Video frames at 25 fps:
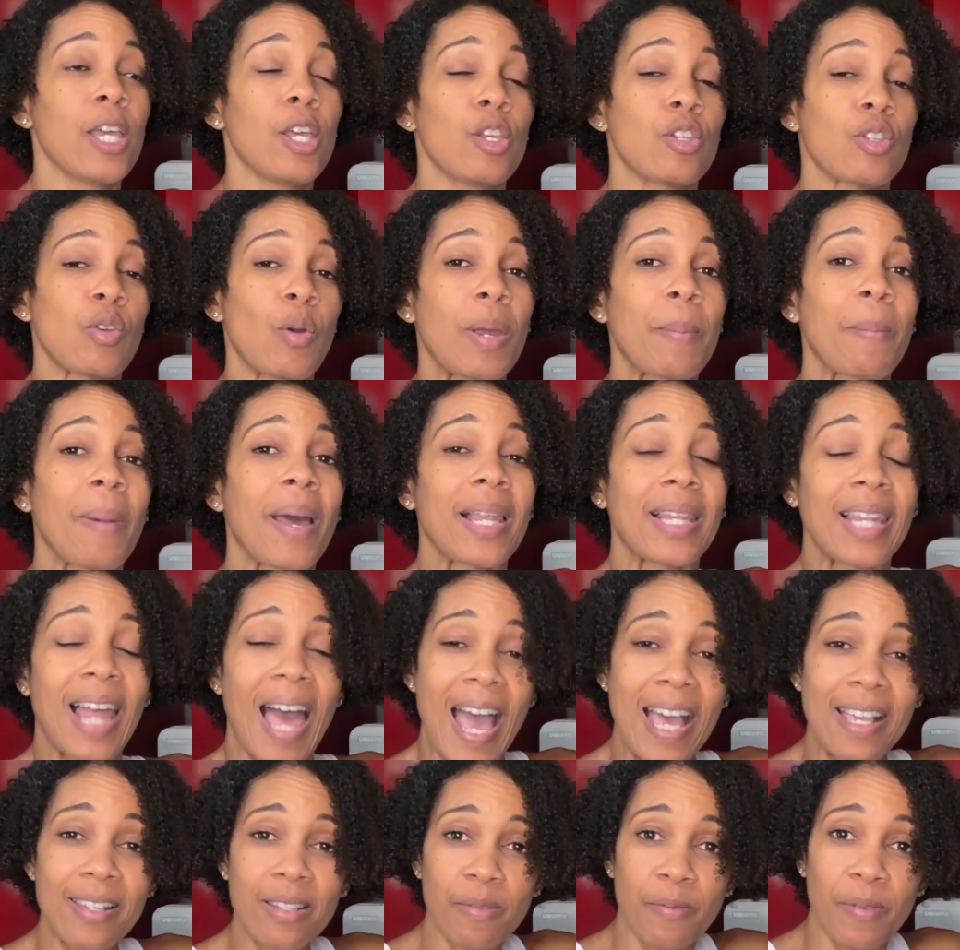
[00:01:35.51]
So in my
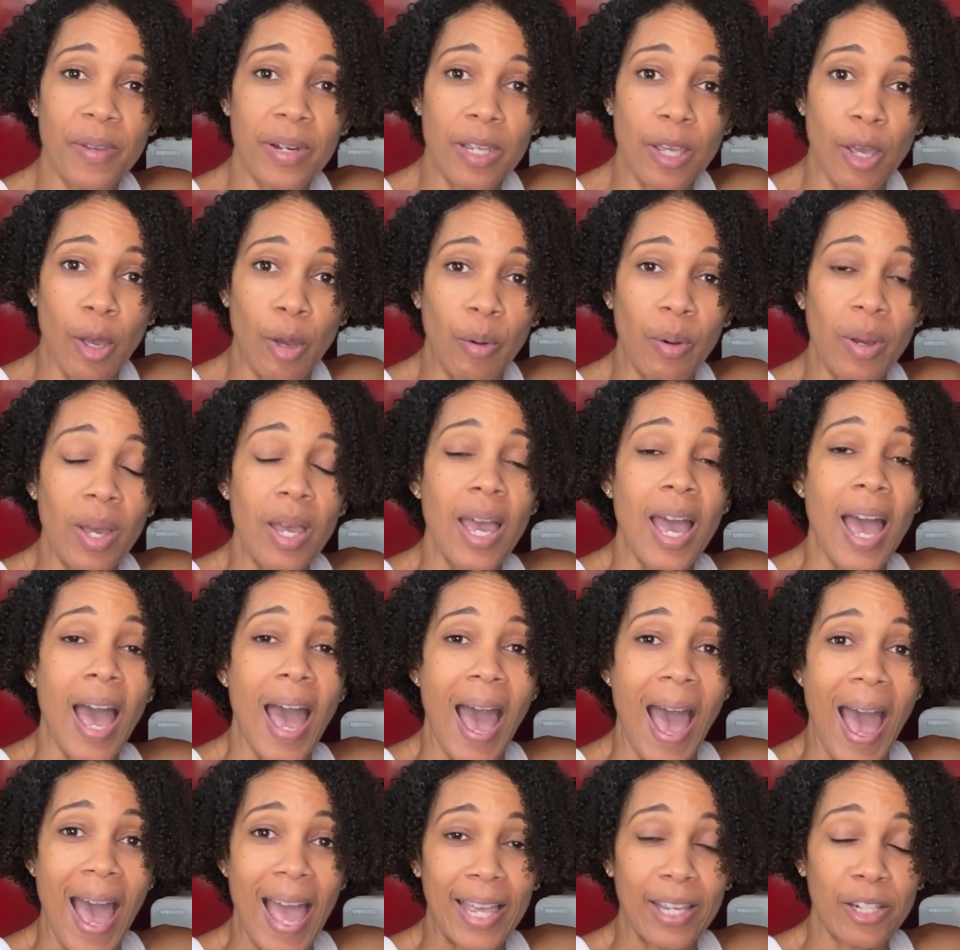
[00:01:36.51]
last video,
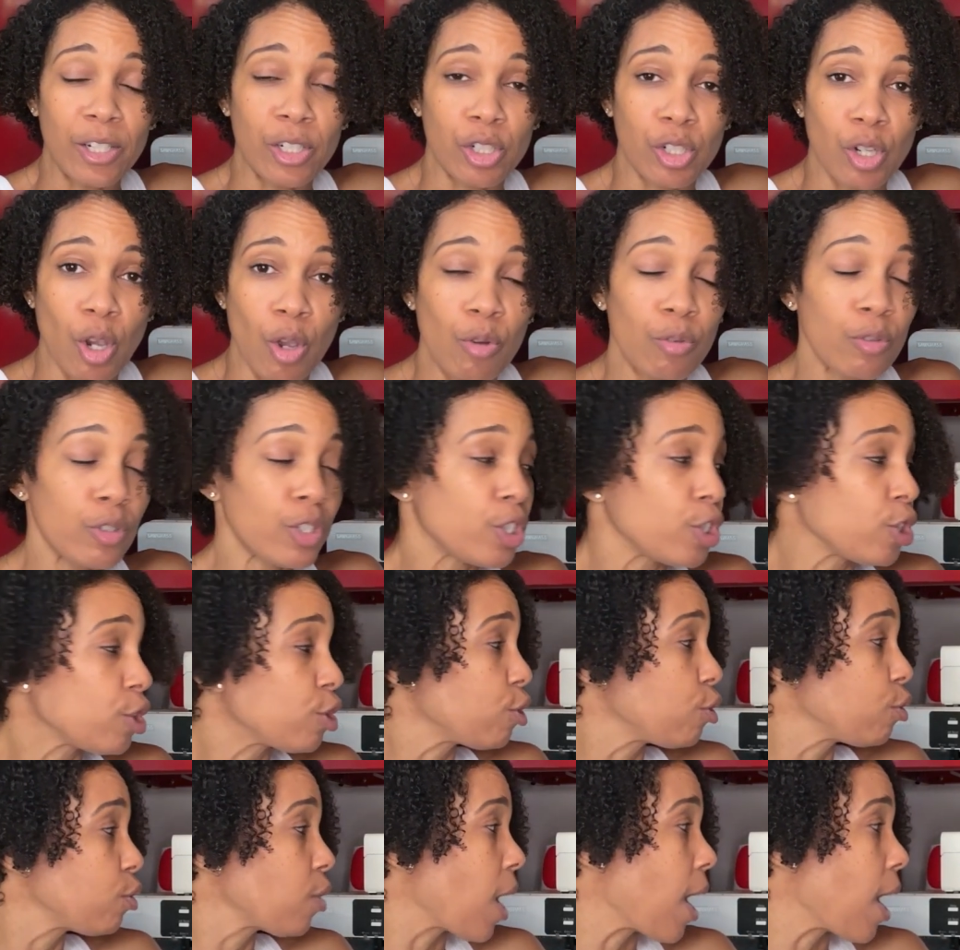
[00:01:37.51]
I showed you,